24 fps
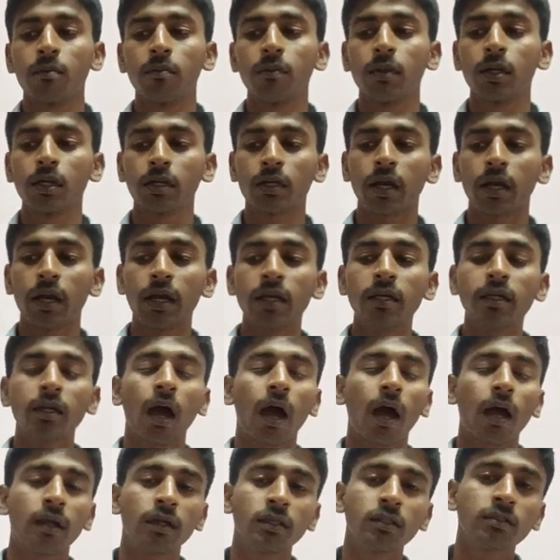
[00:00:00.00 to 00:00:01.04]
but at
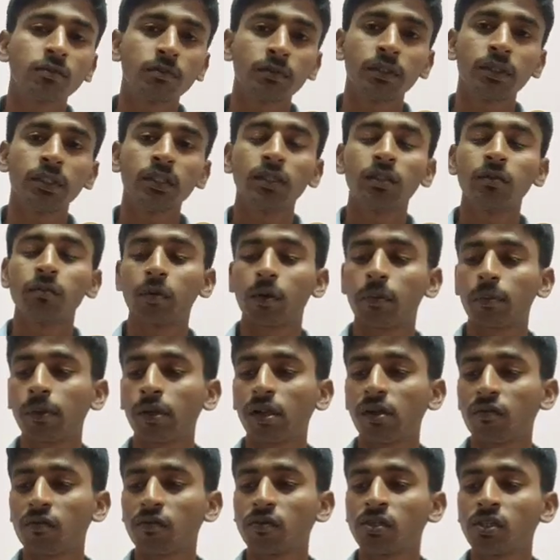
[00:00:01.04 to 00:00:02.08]
higher speeds, the
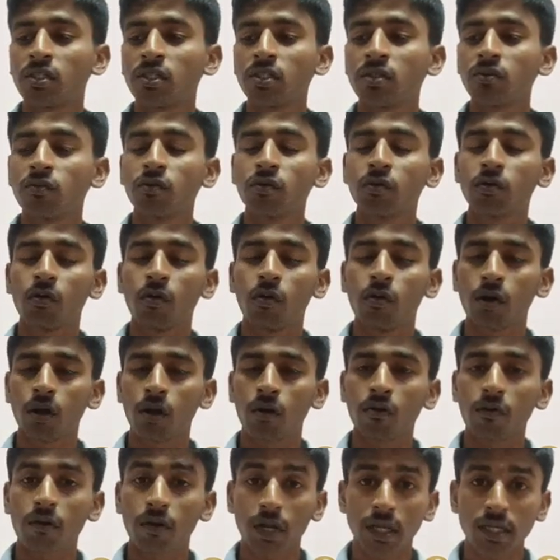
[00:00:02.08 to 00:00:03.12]
propeller efficiency would go
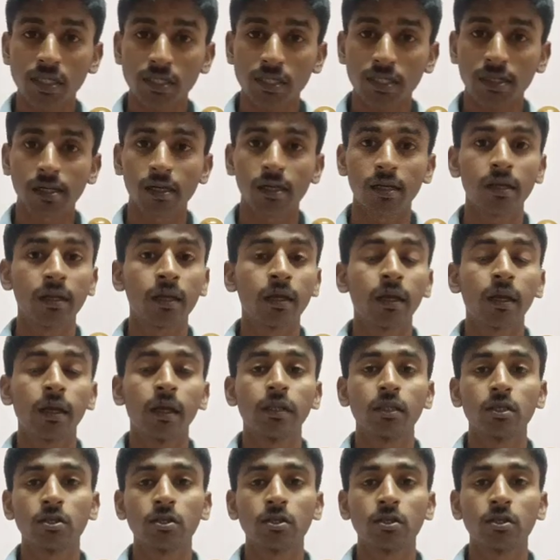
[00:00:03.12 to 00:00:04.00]
down drastically.